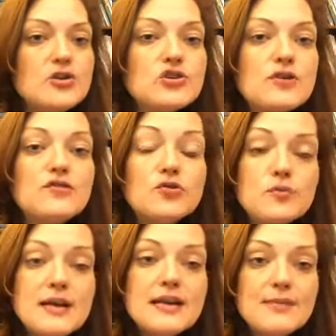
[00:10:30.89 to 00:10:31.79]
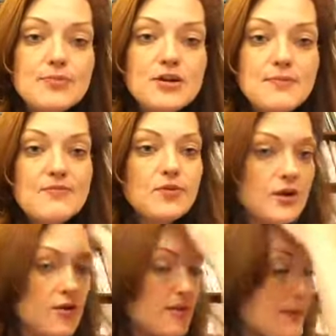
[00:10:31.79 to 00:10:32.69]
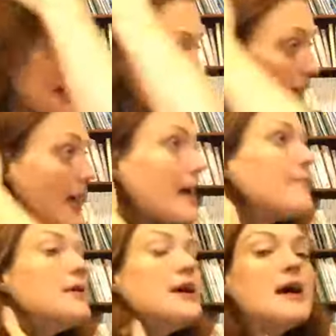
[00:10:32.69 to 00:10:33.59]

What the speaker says: So if you're reading a book before you go to bedtime,